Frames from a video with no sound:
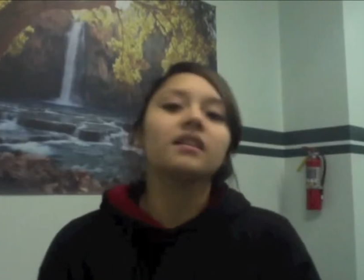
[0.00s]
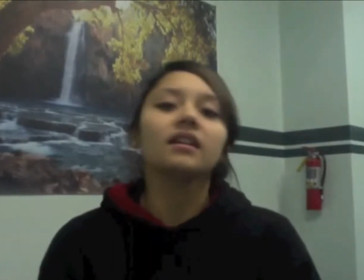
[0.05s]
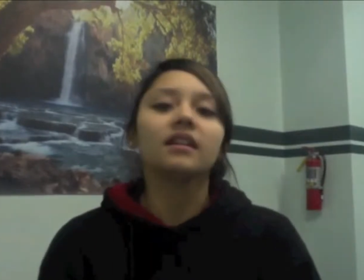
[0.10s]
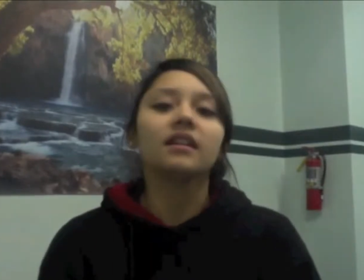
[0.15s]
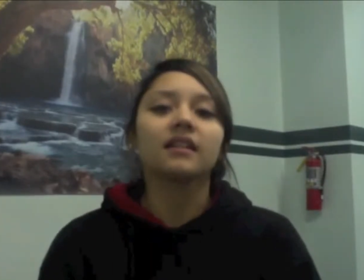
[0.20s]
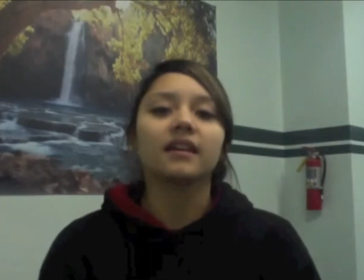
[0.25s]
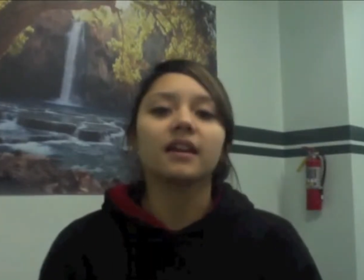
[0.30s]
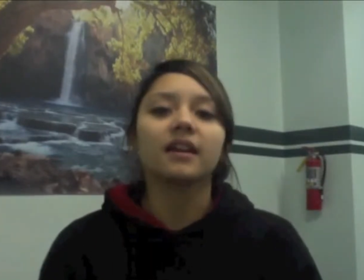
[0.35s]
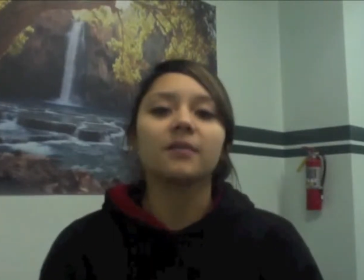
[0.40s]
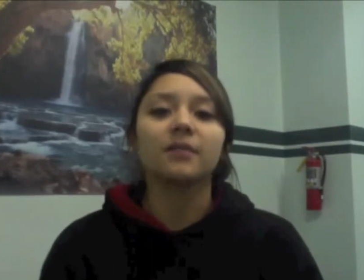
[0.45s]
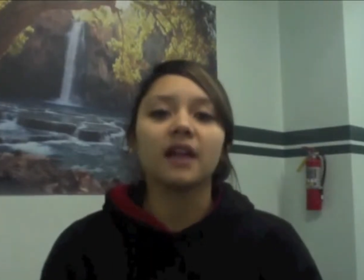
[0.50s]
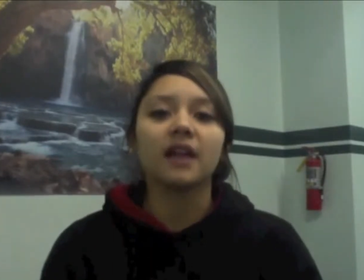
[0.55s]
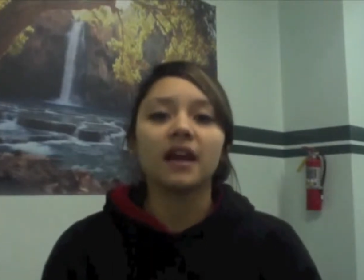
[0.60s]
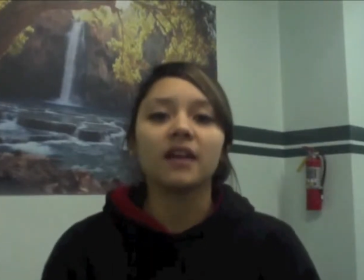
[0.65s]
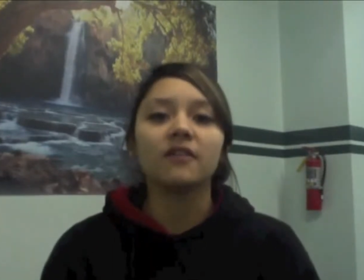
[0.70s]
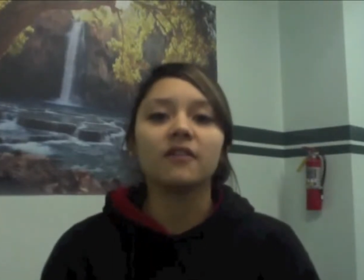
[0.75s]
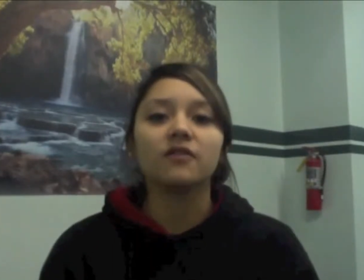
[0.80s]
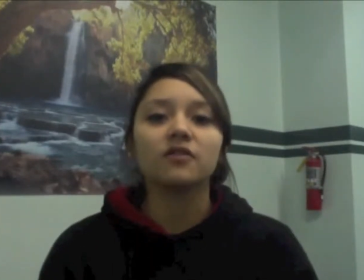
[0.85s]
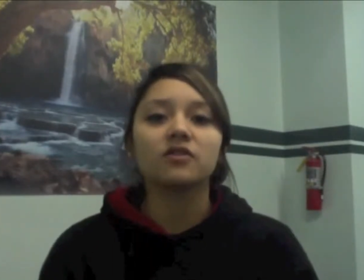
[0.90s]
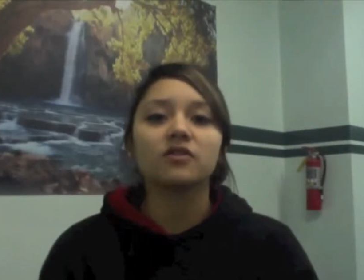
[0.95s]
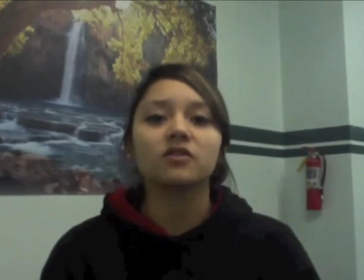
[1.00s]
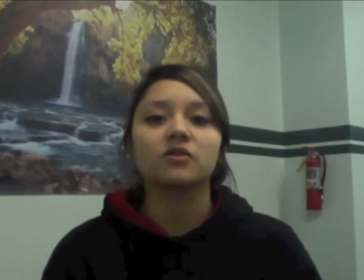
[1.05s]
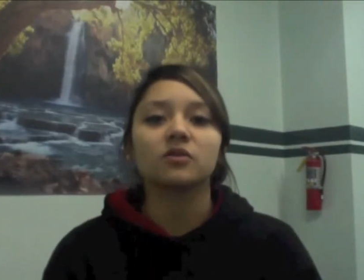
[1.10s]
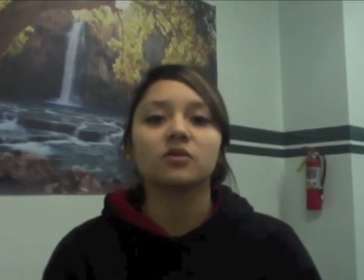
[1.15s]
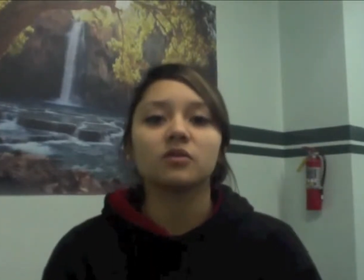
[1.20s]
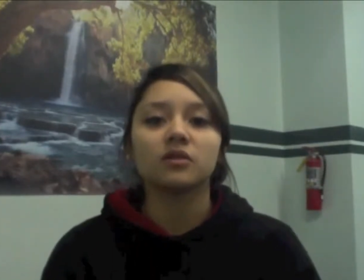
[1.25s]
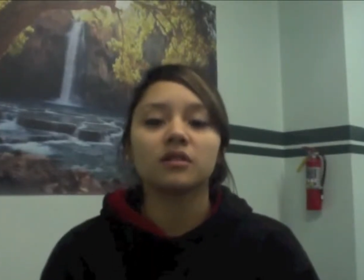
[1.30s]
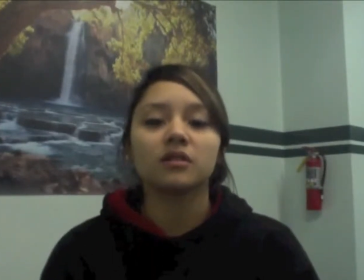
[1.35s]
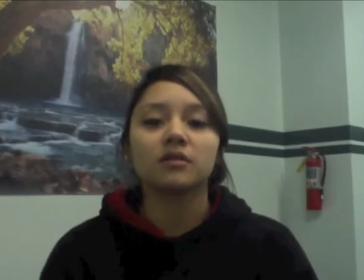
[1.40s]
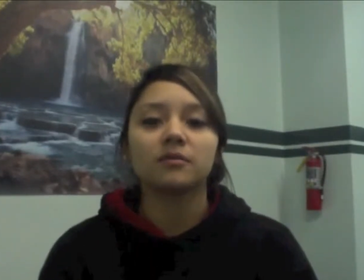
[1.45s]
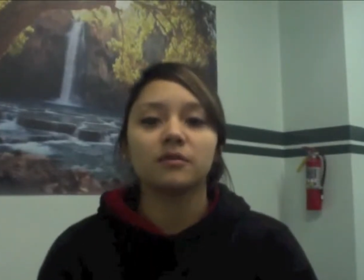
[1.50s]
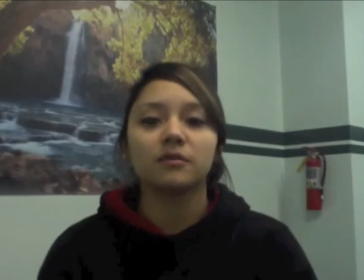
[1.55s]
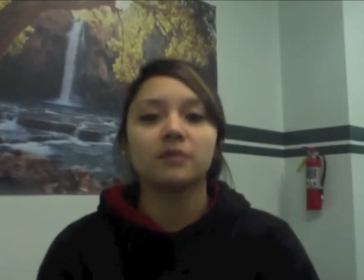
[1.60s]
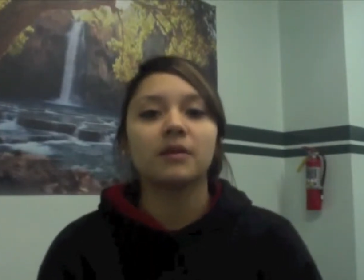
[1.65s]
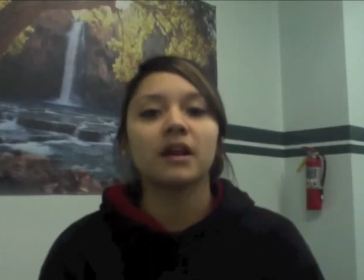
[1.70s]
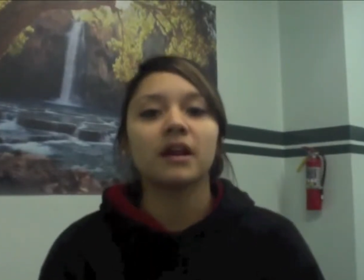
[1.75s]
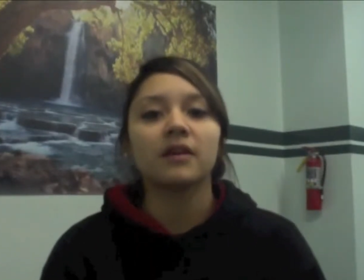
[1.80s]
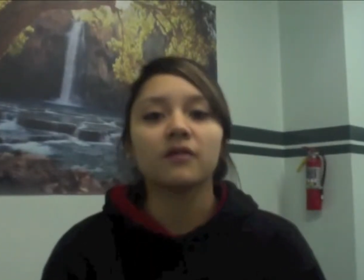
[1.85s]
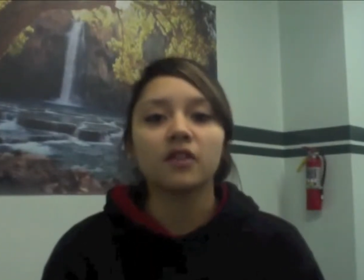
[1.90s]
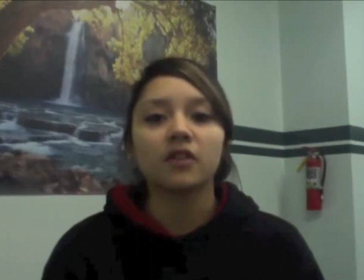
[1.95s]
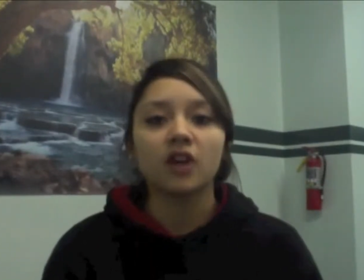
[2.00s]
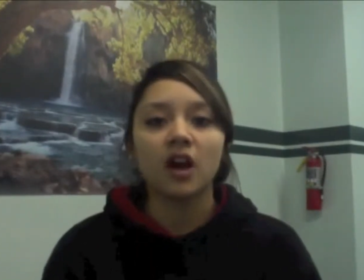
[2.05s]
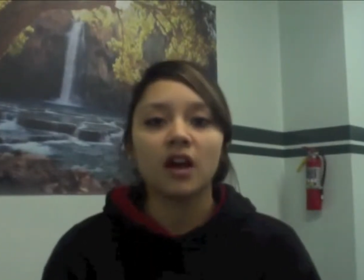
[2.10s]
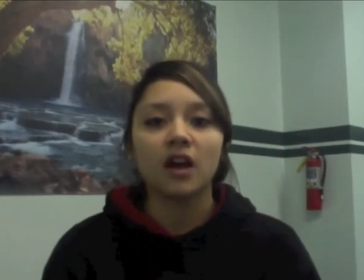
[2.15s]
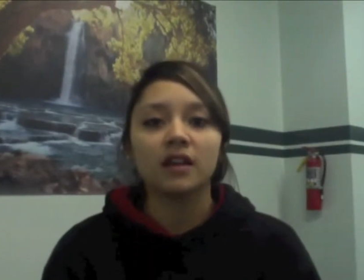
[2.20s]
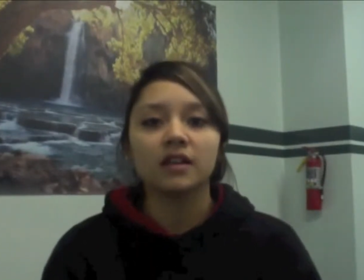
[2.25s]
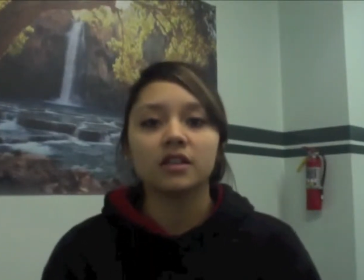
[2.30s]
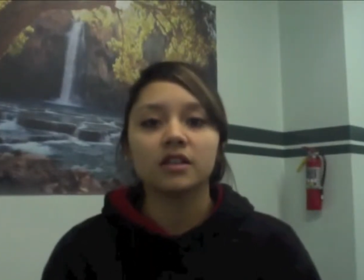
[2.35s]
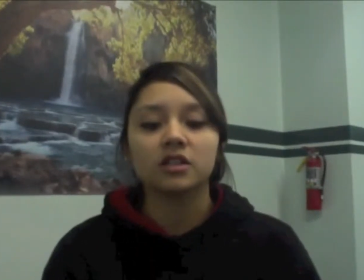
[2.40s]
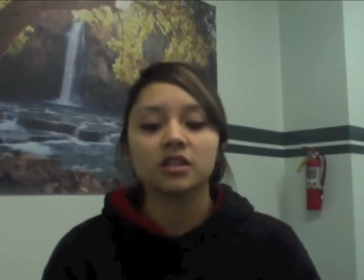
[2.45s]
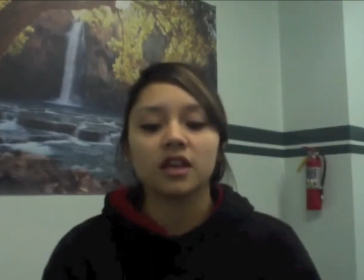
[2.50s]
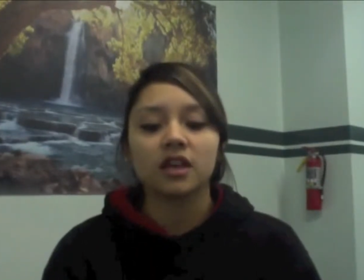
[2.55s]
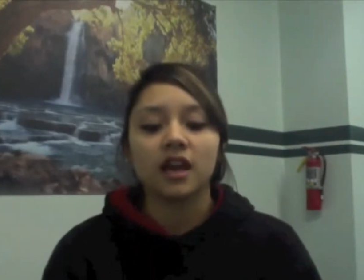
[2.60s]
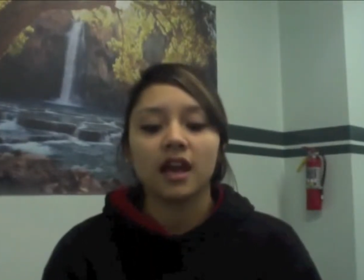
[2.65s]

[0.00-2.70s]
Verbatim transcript: like, applying for school, applying for college,